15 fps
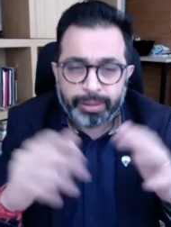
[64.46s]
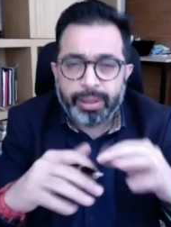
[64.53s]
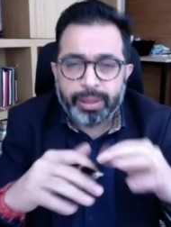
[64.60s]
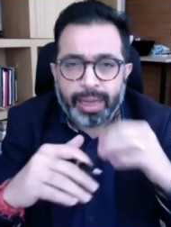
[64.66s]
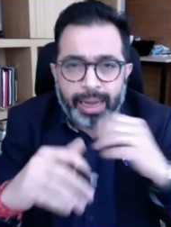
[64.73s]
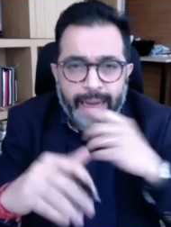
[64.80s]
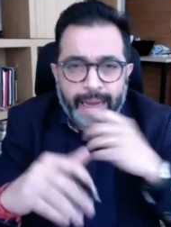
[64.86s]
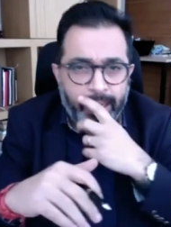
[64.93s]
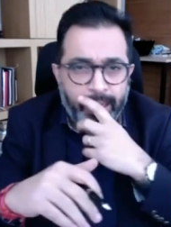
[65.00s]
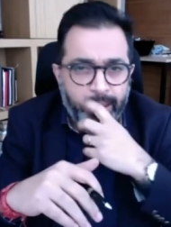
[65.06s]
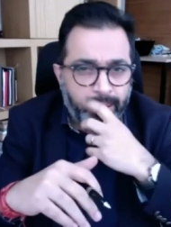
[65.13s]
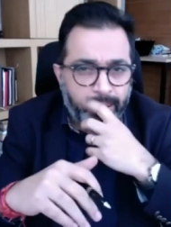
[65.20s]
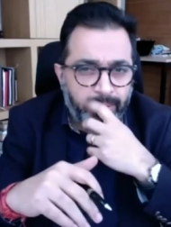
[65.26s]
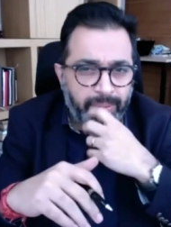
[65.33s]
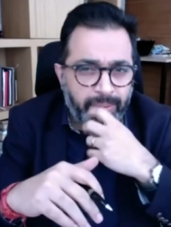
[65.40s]
and
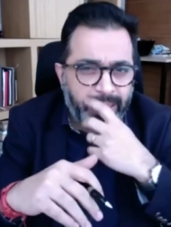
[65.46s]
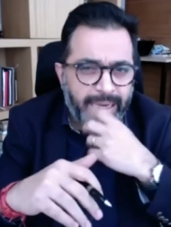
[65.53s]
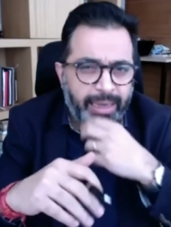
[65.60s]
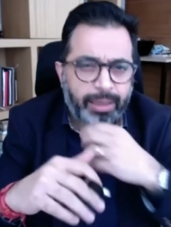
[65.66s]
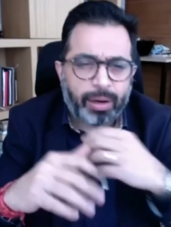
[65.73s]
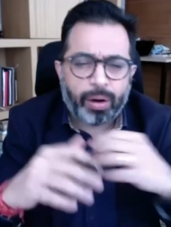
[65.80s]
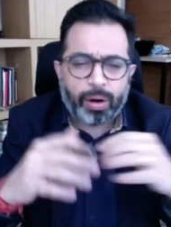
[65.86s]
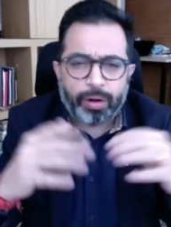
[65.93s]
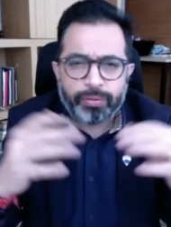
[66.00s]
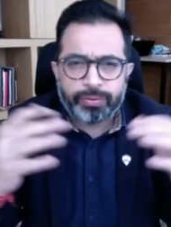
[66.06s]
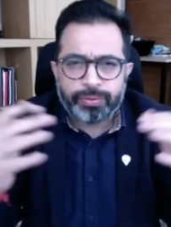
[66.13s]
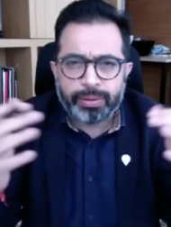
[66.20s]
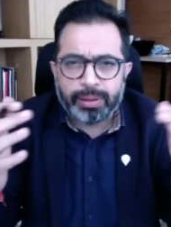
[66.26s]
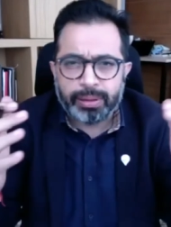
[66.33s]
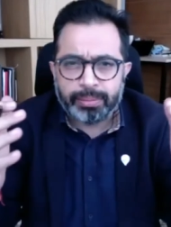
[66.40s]
uh, we get a lot of
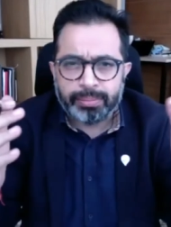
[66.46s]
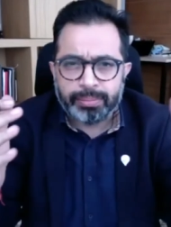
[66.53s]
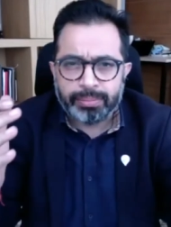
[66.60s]
uh,